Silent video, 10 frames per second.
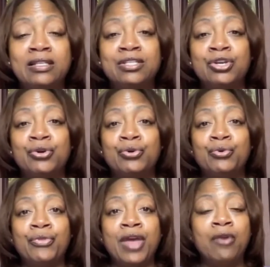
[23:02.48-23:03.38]
And
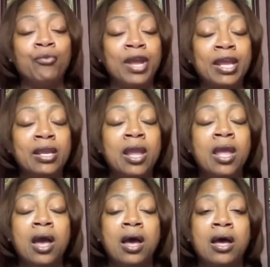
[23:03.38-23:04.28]
so that way
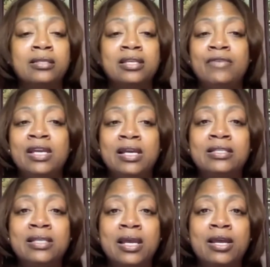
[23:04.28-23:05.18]

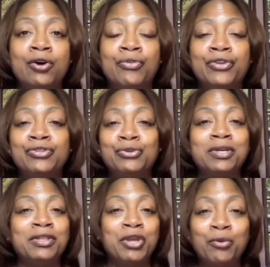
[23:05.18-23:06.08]
CVS Health is
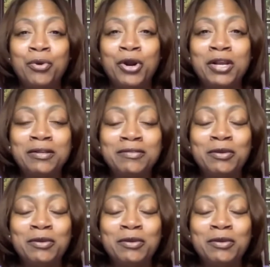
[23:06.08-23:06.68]
doing their part.